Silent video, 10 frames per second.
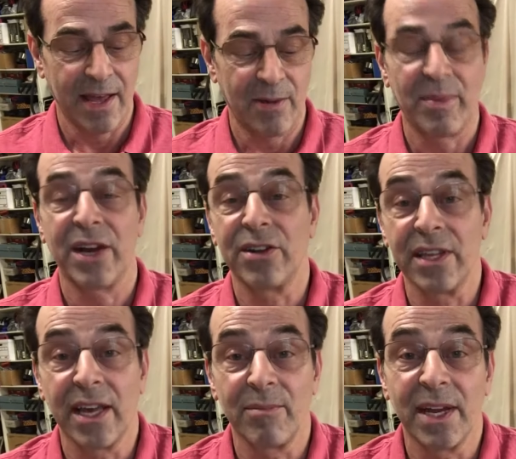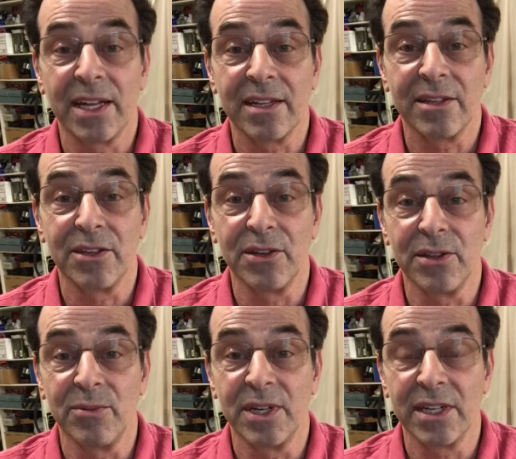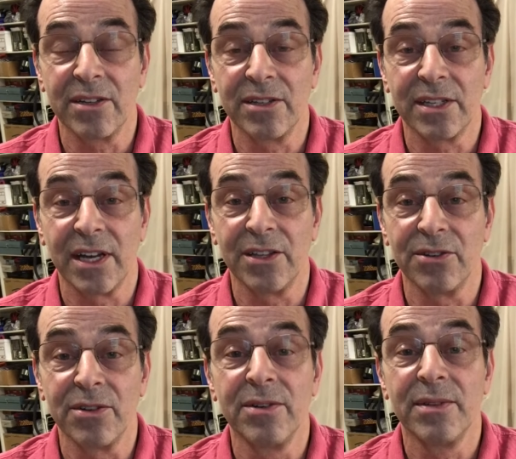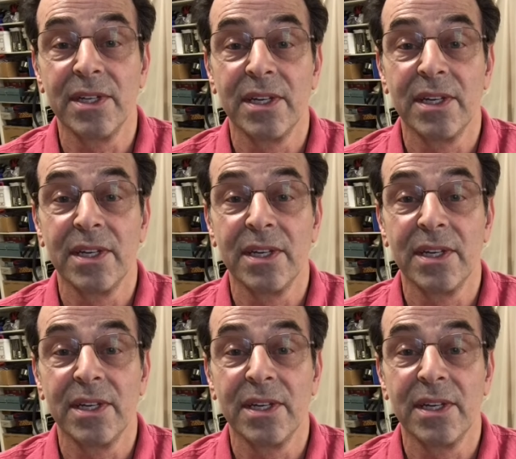And apparently I'm not the only one because other